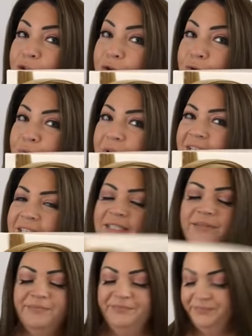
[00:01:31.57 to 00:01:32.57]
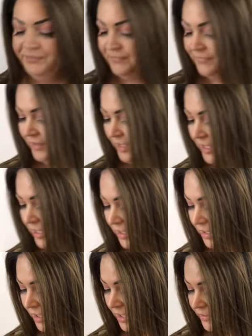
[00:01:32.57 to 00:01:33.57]
Uniwigs.
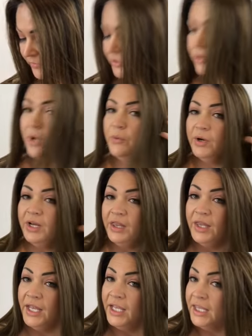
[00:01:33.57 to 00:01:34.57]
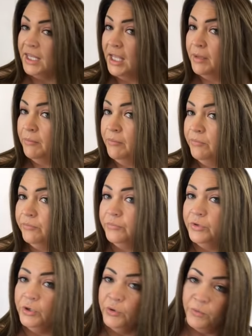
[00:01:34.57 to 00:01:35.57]
So I want to thank them.
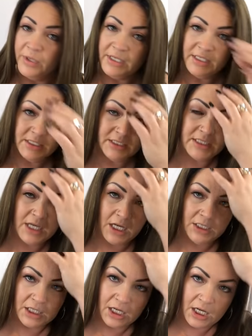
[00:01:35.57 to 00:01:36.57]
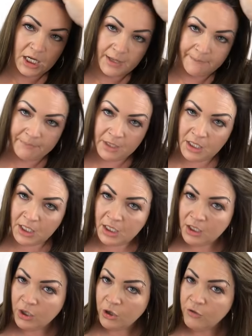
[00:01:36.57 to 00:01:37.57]
Uniwigs.com
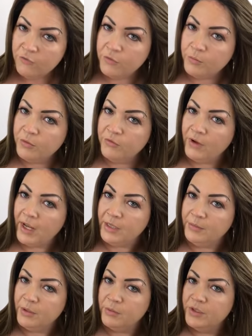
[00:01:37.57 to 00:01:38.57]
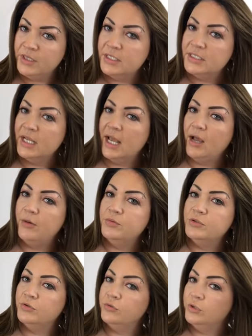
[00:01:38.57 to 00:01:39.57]
for providing me with this
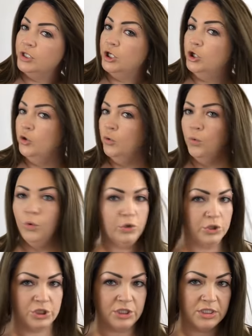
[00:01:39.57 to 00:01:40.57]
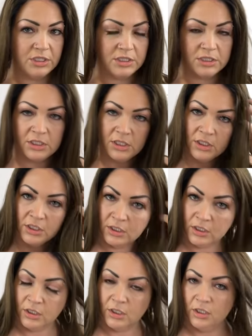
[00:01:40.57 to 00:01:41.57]
absolutely gorgeous
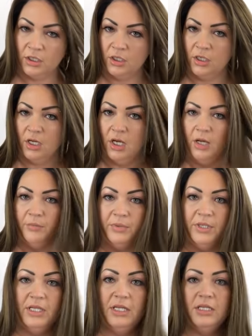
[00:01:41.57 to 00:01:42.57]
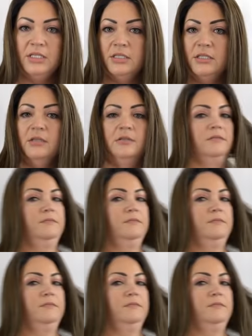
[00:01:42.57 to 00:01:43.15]
piece.